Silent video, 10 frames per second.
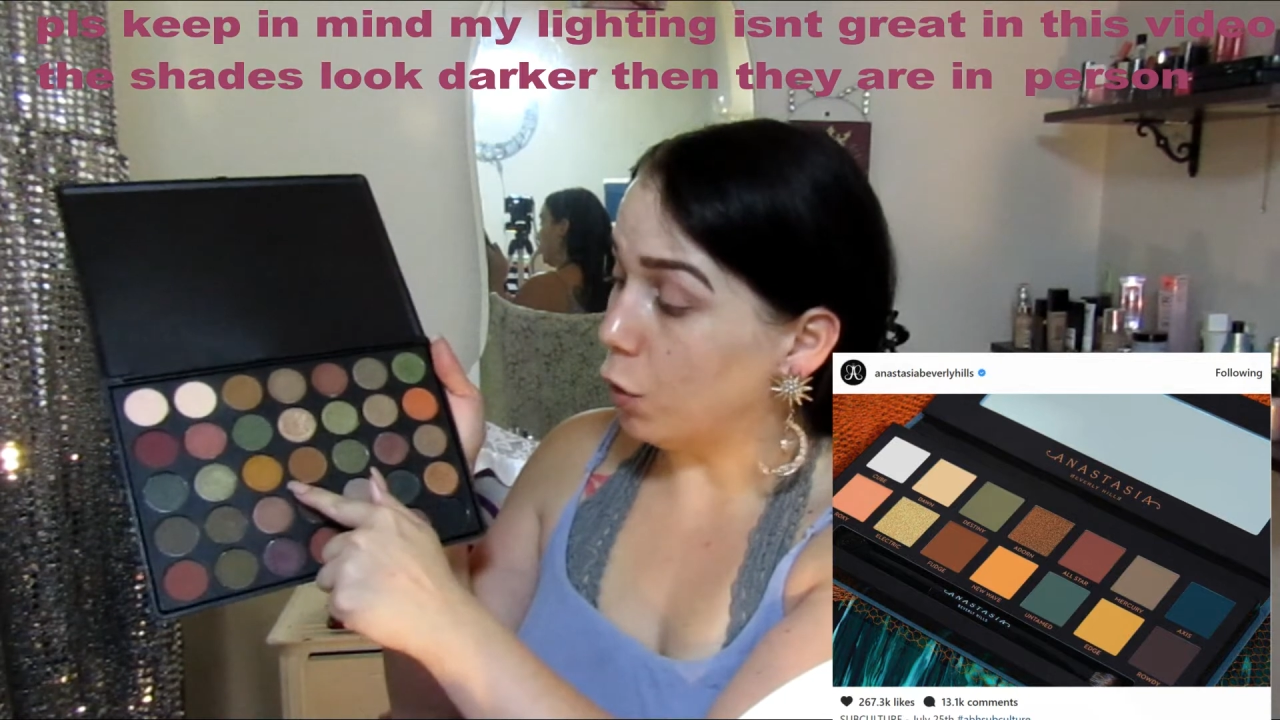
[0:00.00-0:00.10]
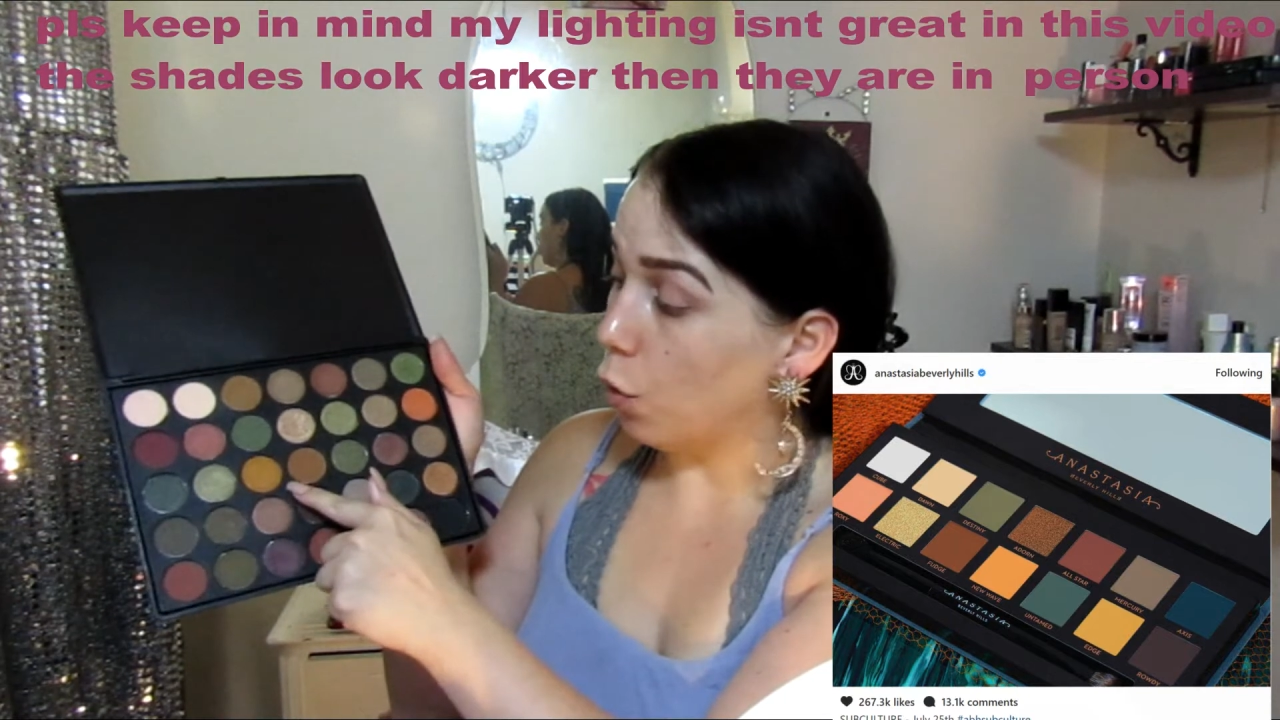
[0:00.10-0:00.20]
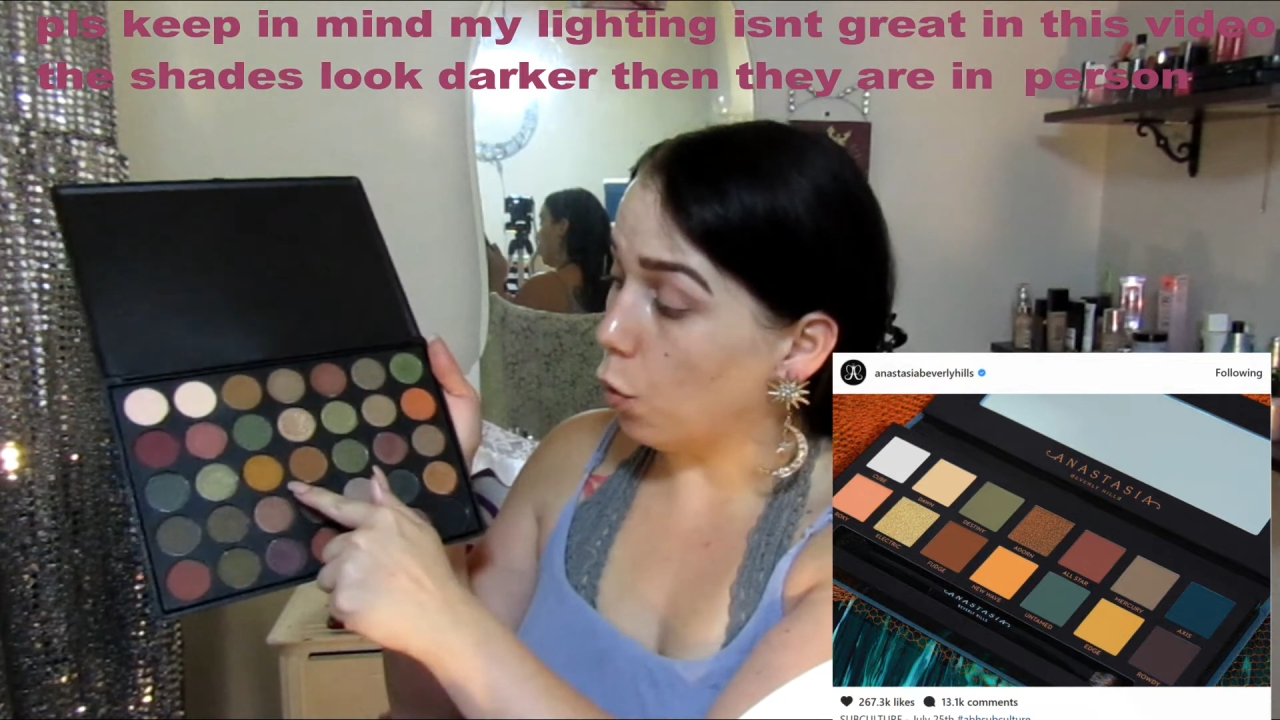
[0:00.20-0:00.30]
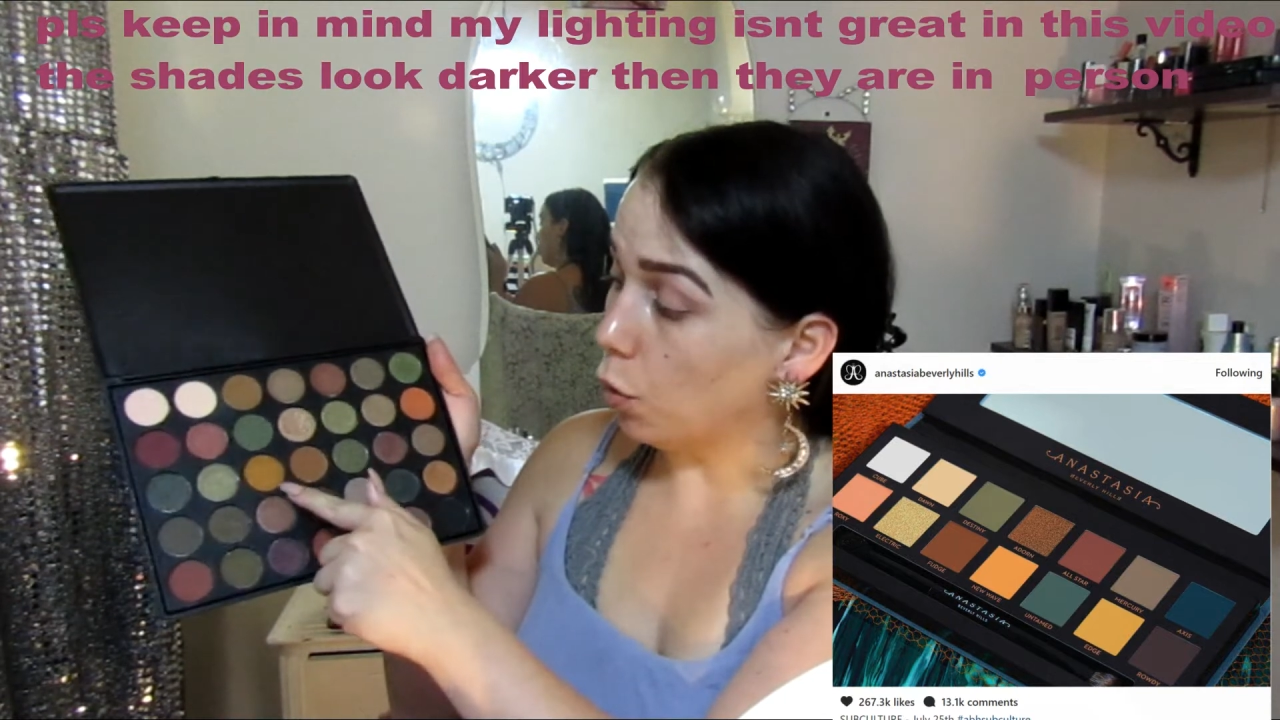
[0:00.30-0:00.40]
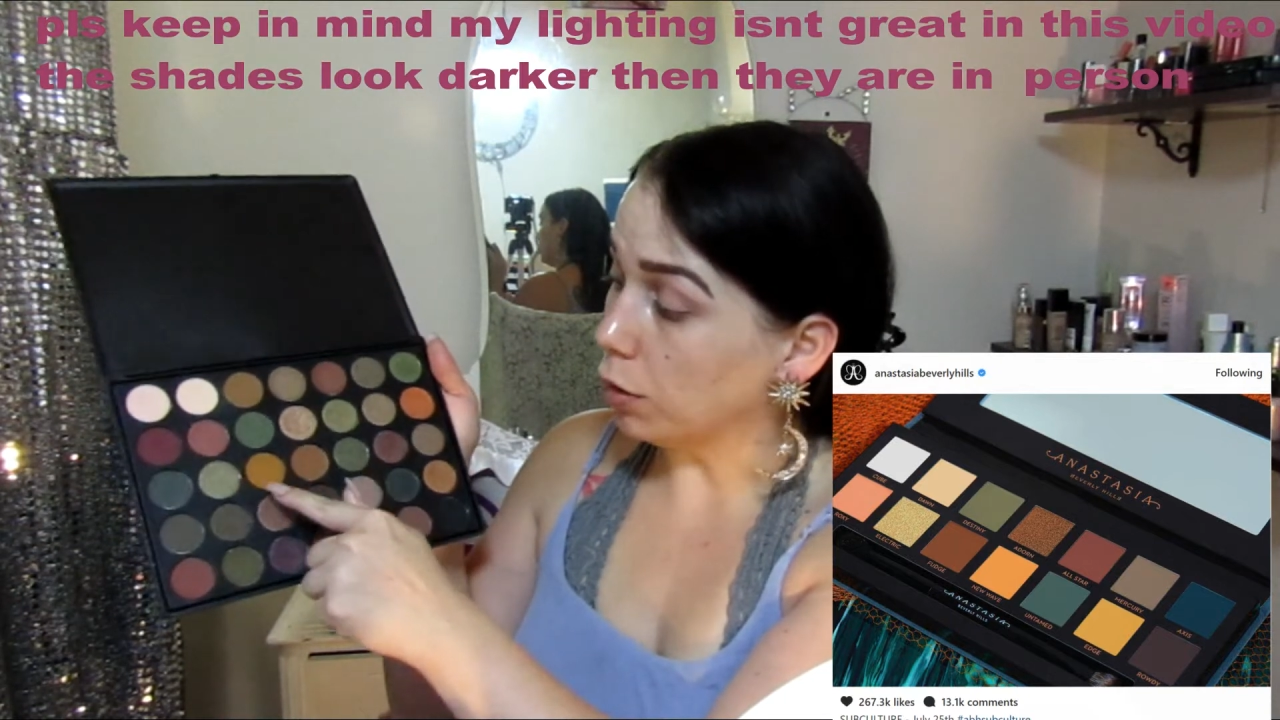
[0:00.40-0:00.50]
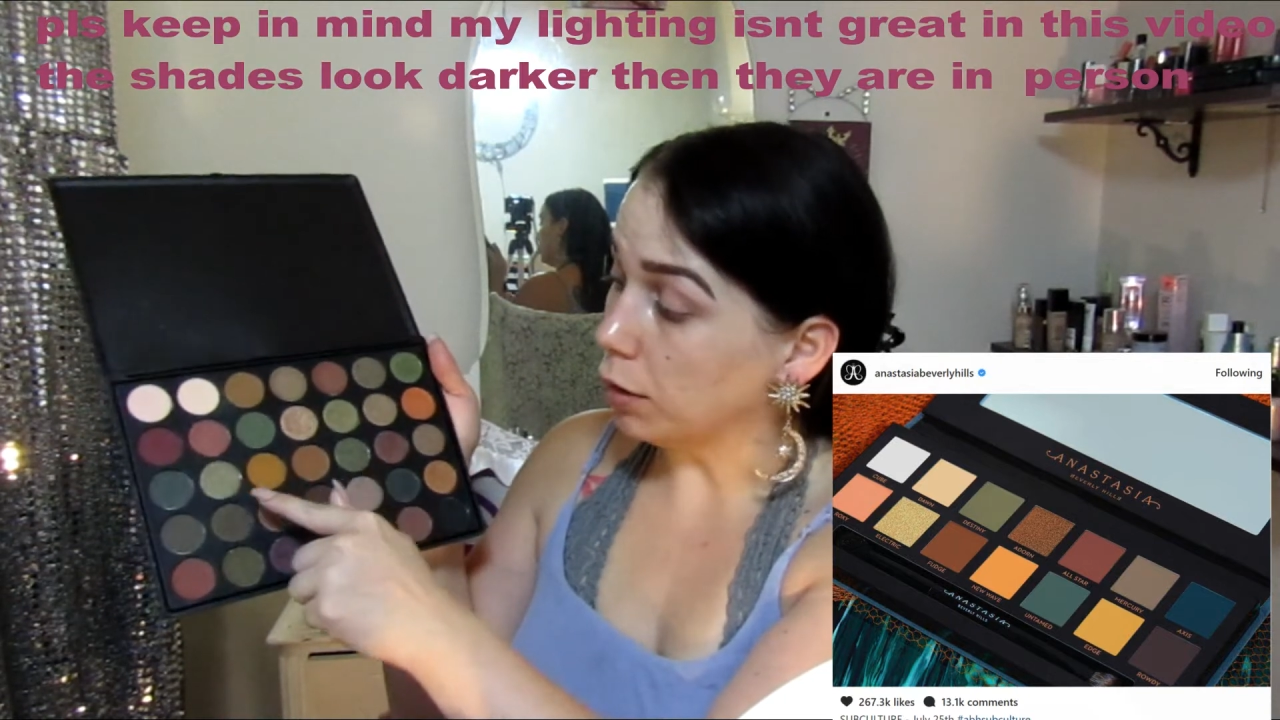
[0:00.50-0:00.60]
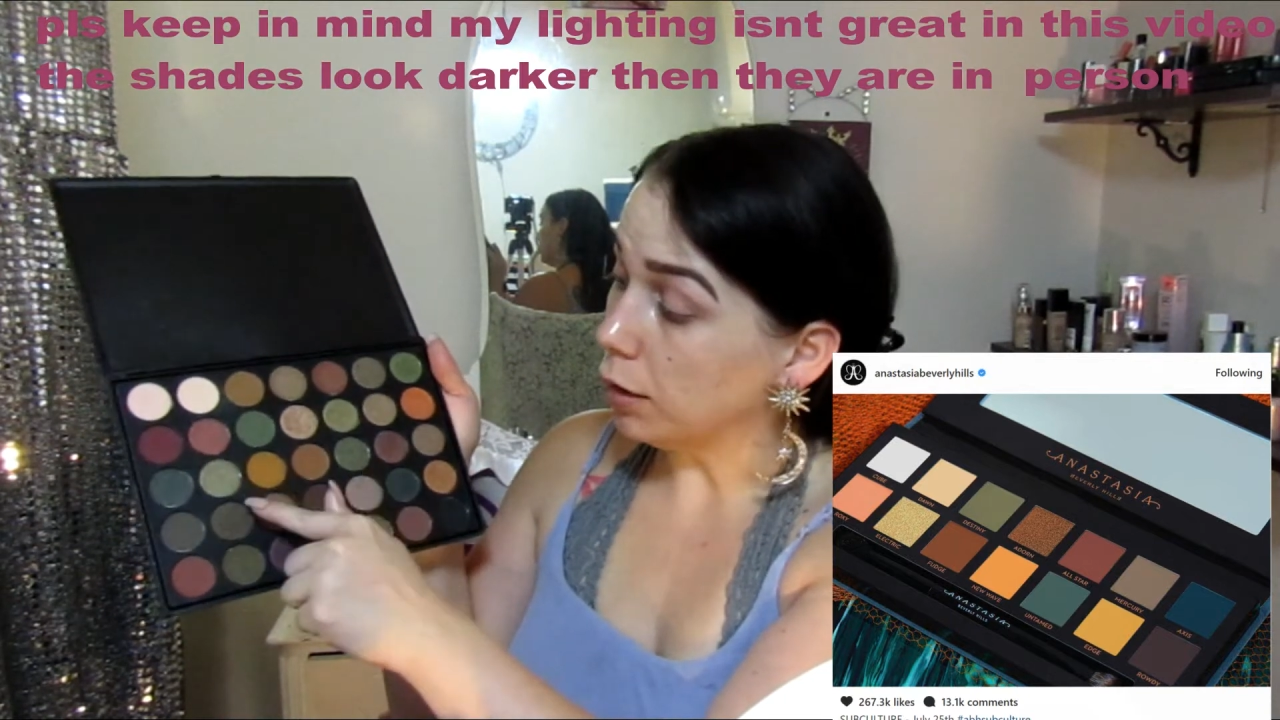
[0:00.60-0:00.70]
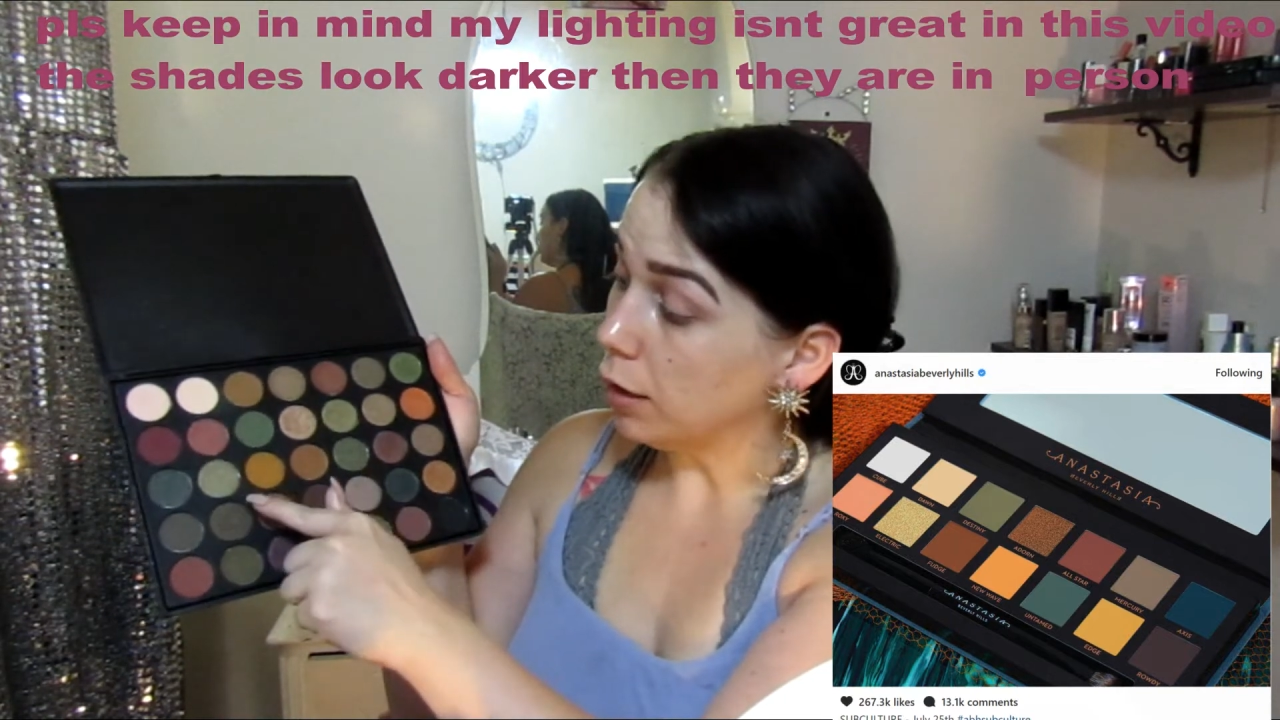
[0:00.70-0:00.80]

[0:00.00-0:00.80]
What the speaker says: gold.